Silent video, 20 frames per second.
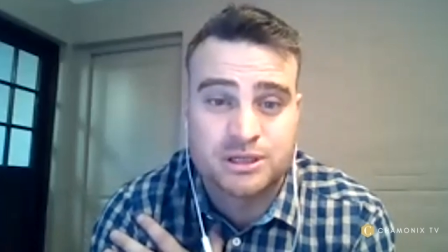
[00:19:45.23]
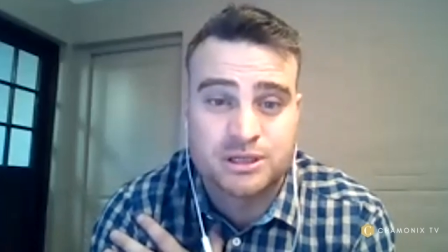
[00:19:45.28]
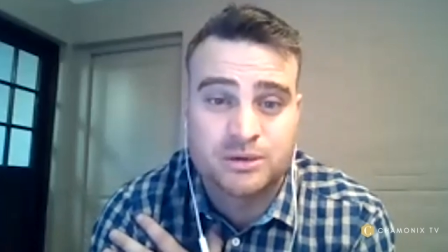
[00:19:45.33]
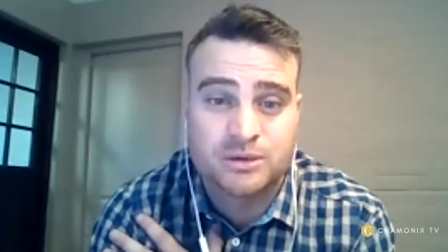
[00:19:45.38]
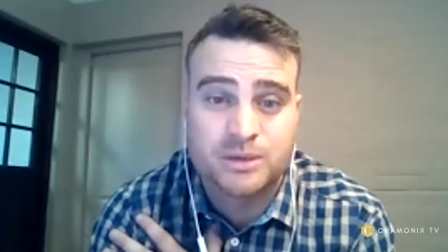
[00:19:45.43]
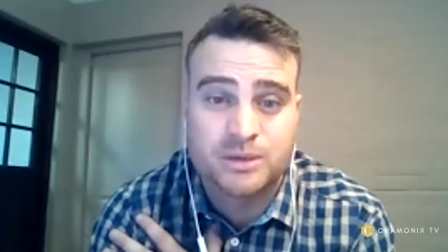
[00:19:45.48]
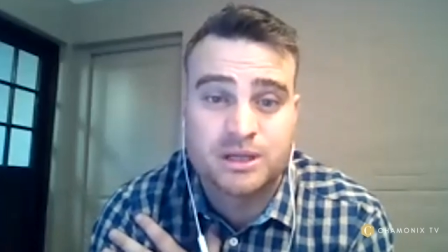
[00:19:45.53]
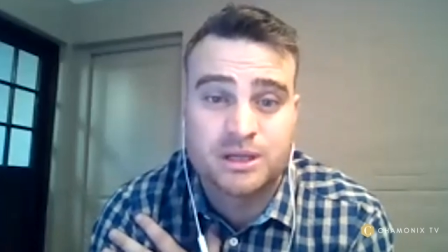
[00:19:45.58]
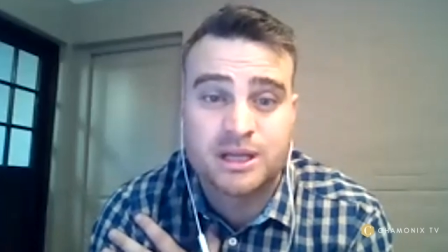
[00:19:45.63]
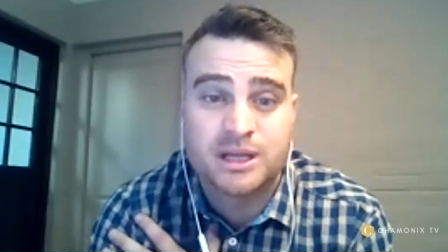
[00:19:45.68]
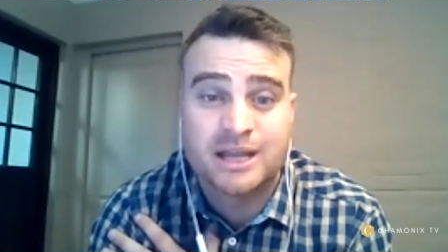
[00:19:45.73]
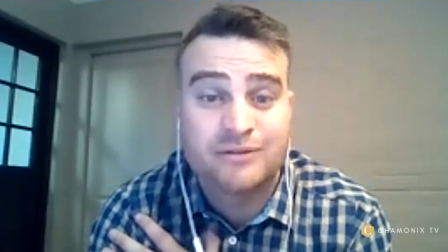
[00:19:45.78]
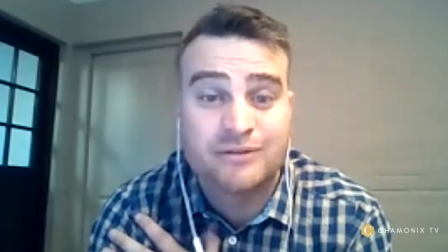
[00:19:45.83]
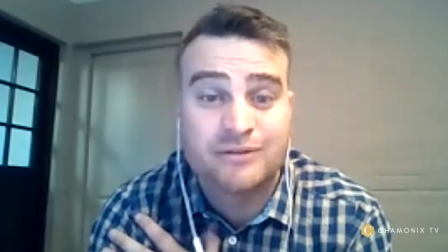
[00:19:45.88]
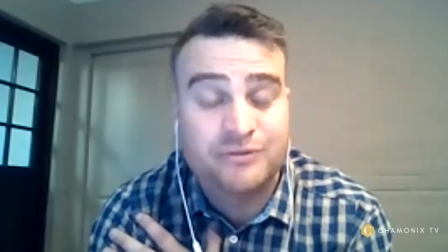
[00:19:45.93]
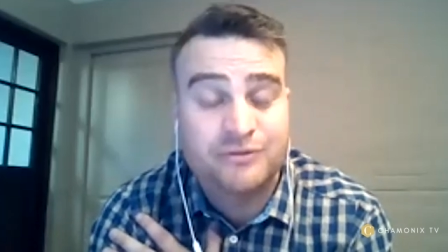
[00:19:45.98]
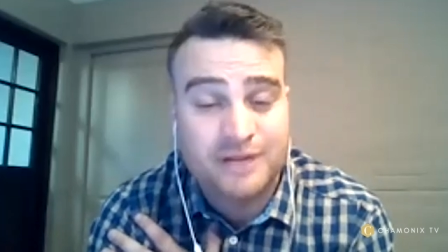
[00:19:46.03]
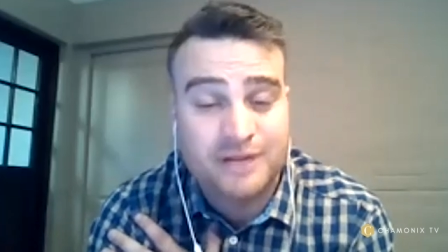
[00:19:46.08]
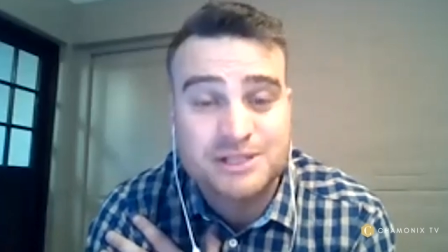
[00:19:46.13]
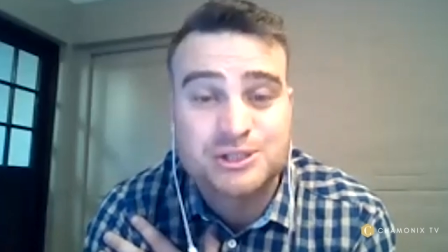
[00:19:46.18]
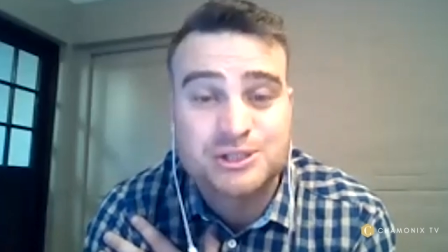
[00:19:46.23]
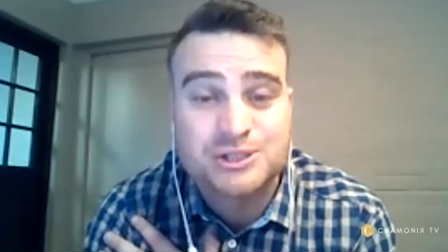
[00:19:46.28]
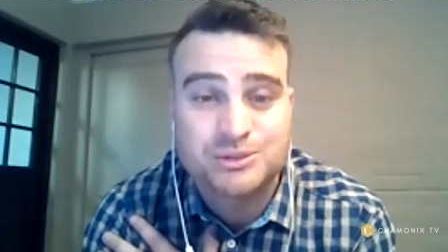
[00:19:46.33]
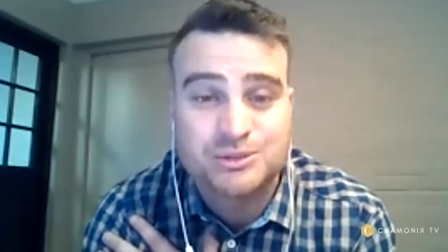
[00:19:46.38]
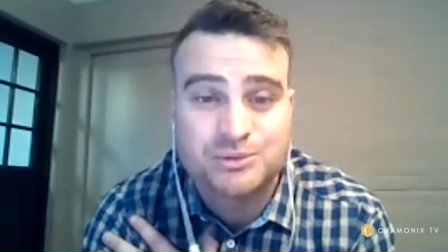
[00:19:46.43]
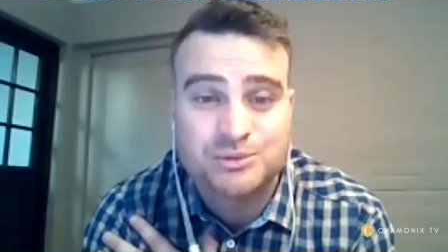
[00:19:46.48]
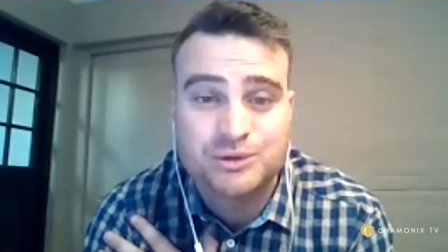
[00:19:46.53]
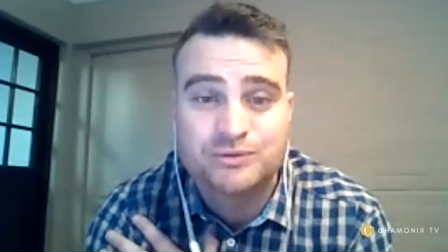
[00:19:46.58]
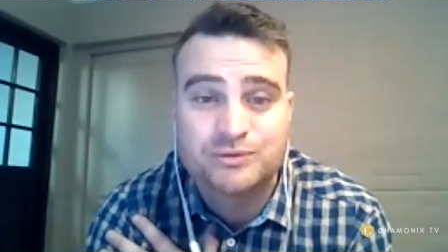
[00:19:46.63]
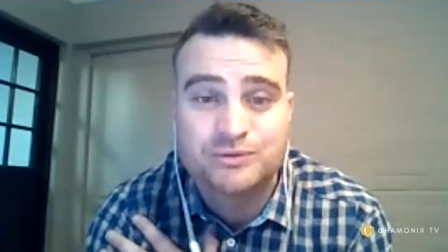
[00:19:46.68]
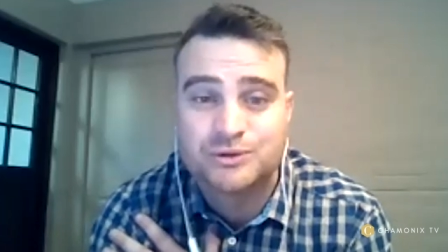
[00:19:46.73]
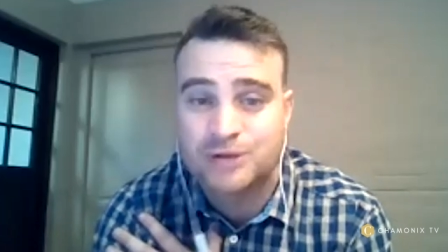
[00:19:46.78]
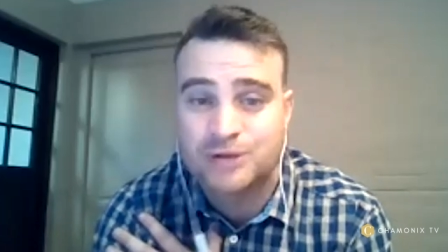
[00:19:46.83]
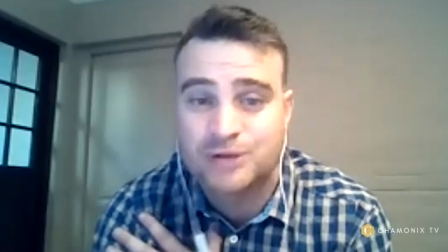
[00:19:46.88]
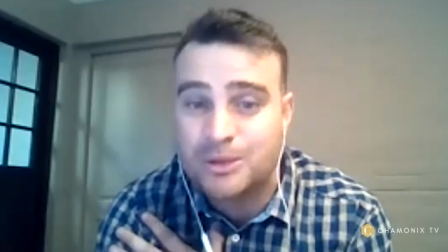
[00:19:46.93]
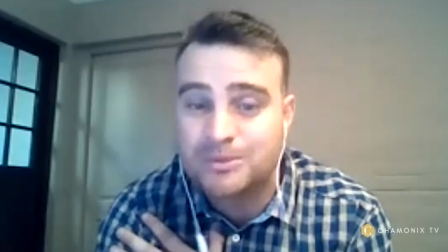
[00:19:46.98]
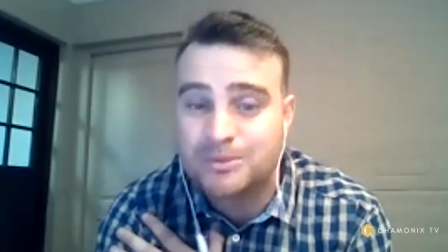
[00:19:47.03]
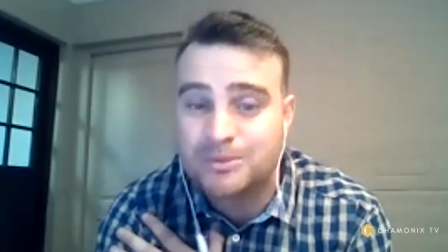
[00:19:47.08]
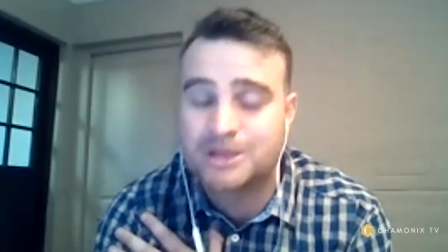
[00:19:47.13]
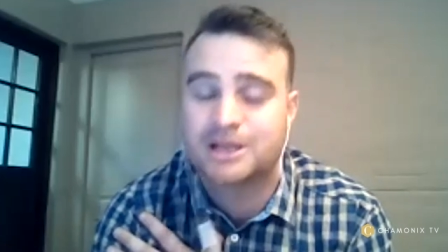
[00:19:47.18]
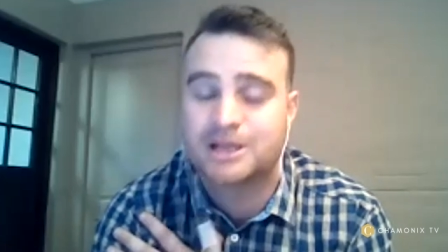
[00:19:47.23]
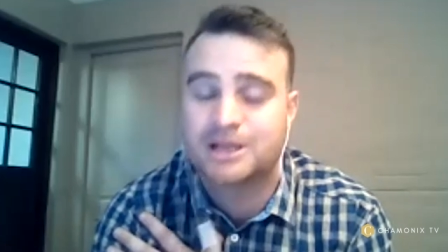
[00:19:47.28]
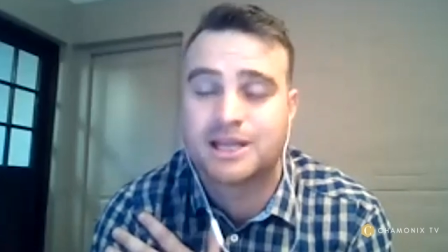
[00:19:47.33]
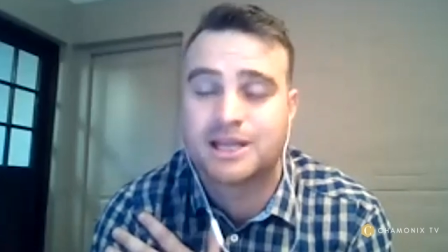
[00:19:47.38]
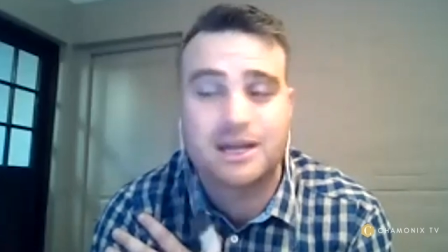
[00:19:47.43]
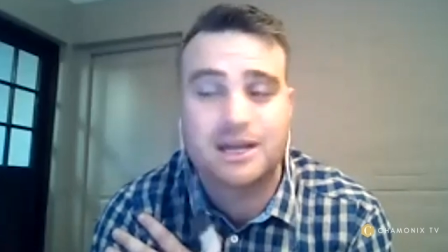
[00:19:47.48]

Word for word: you know, when they have funds to move to open an mm-hmm.